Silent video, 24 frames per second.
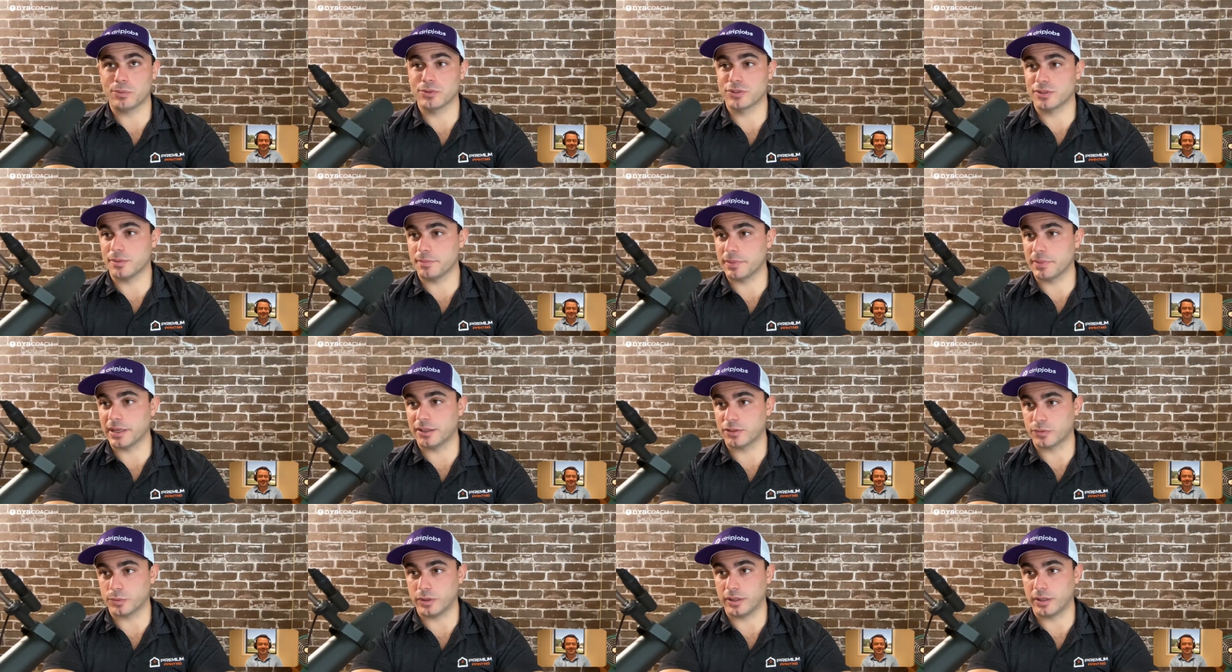the
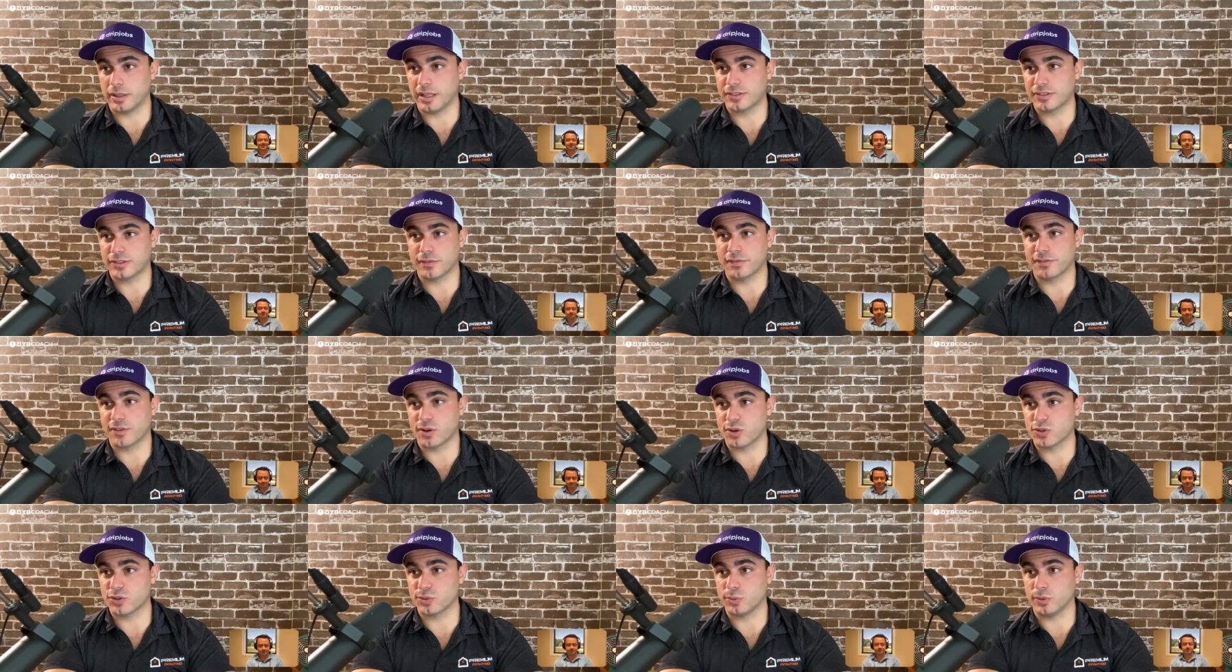biggest one and that's the
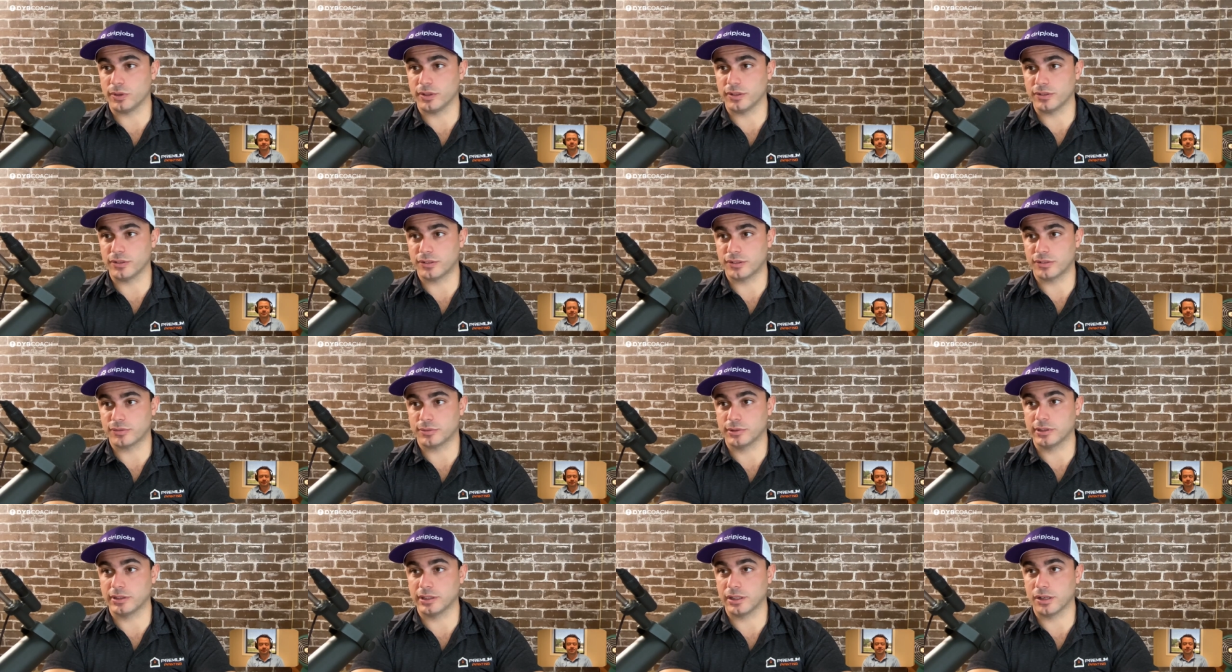first one is
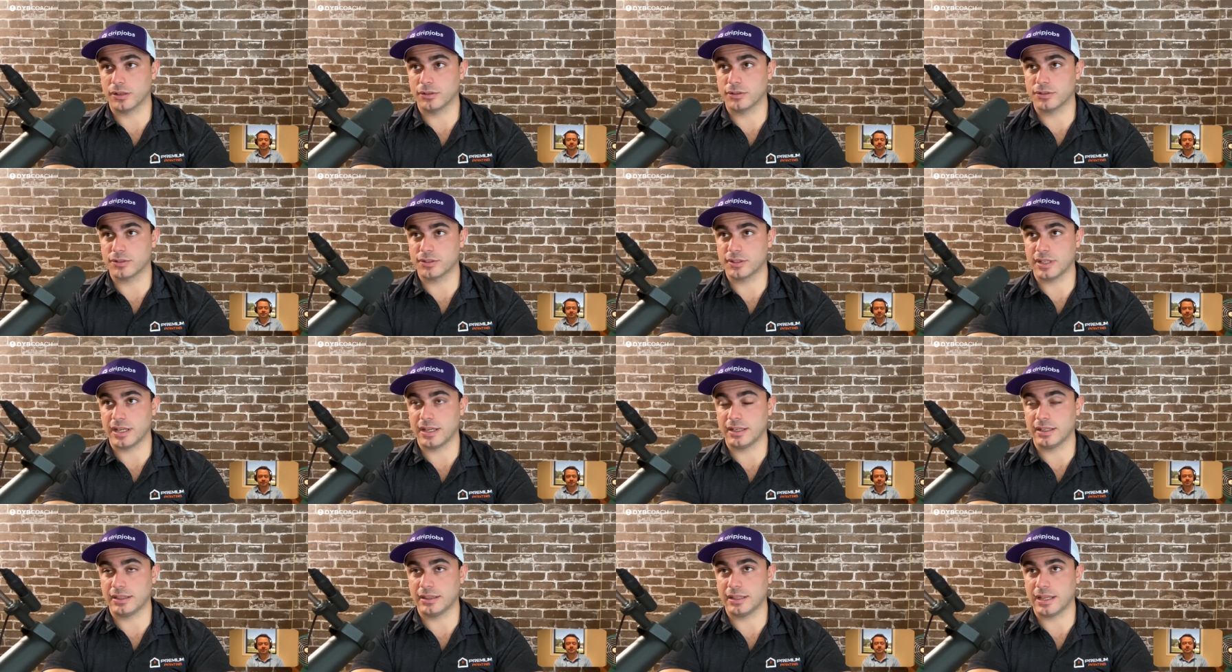just really
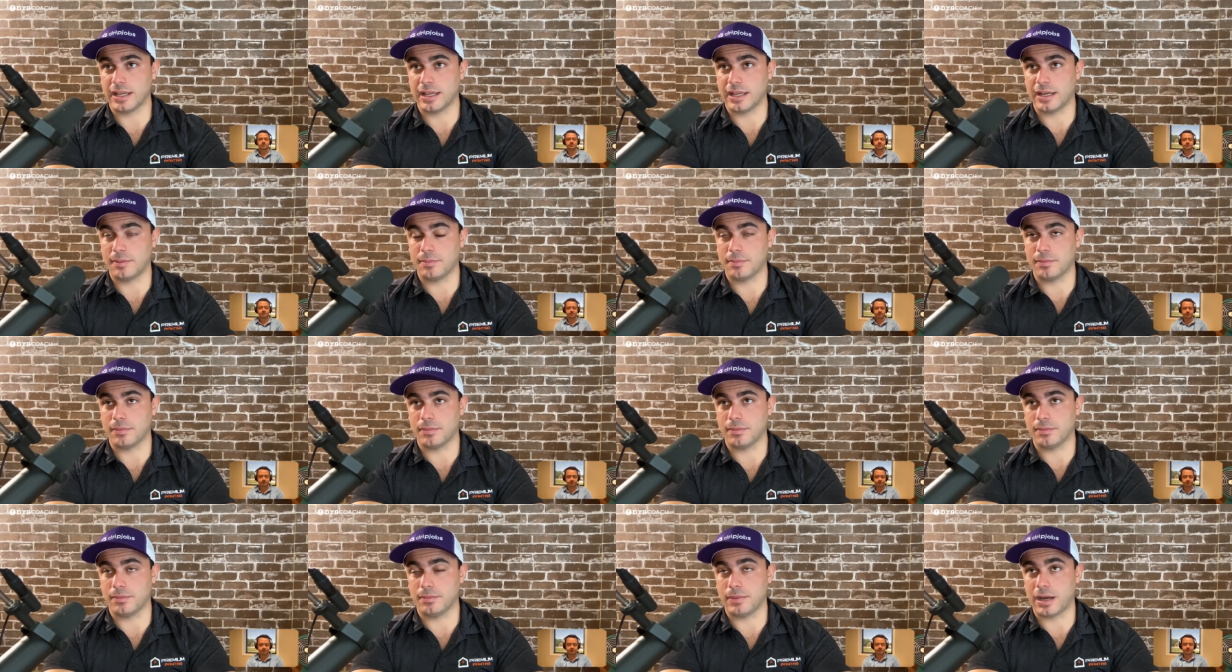understanding that
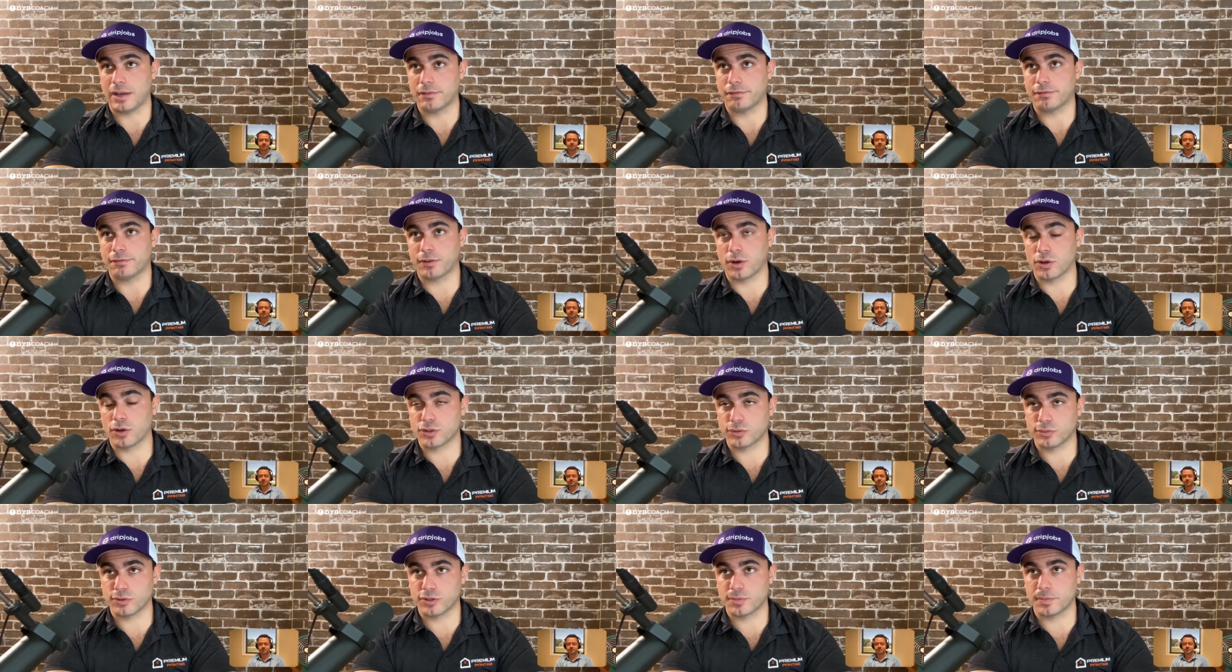my
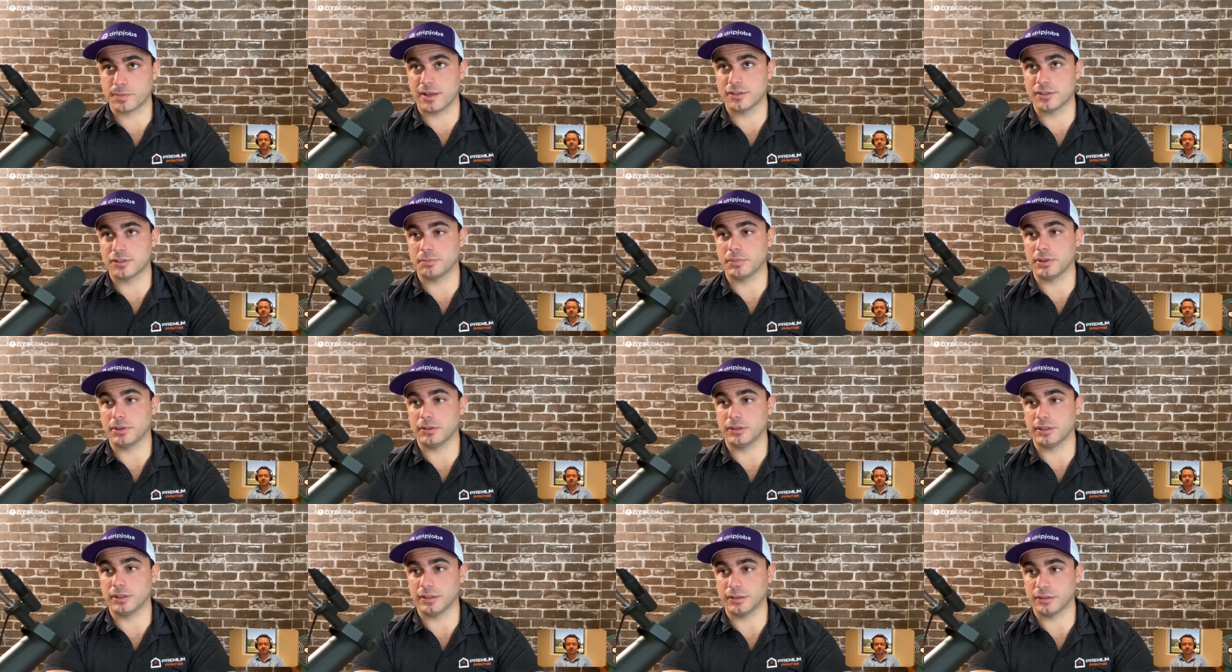first
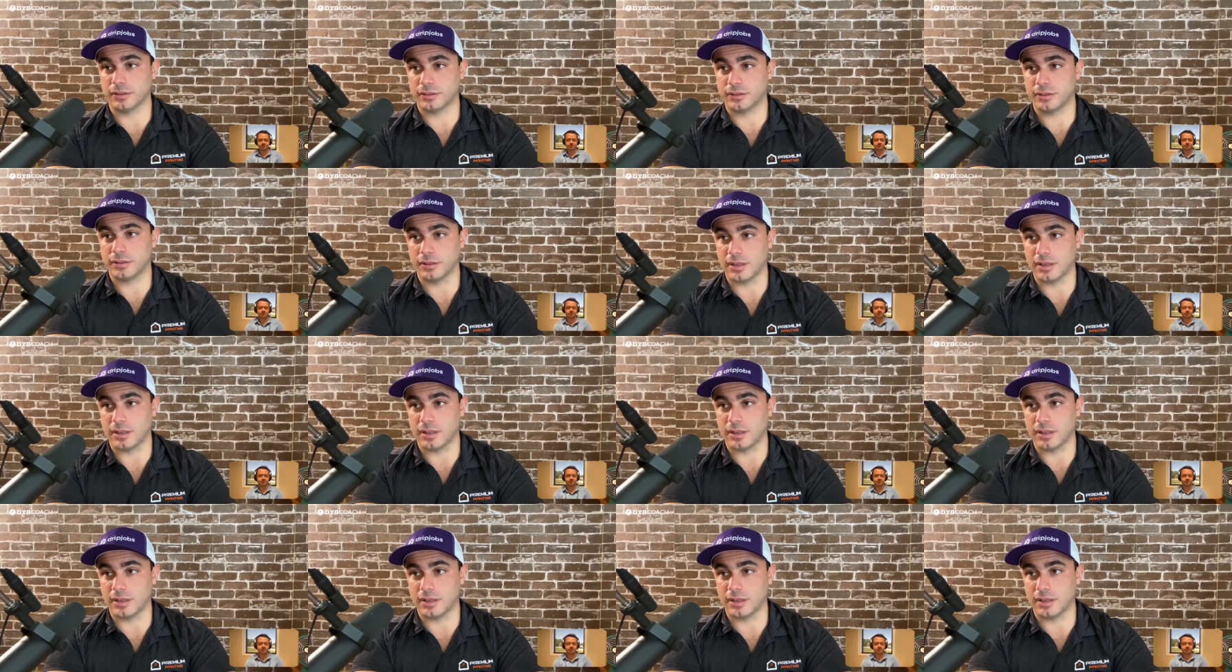responsibility is to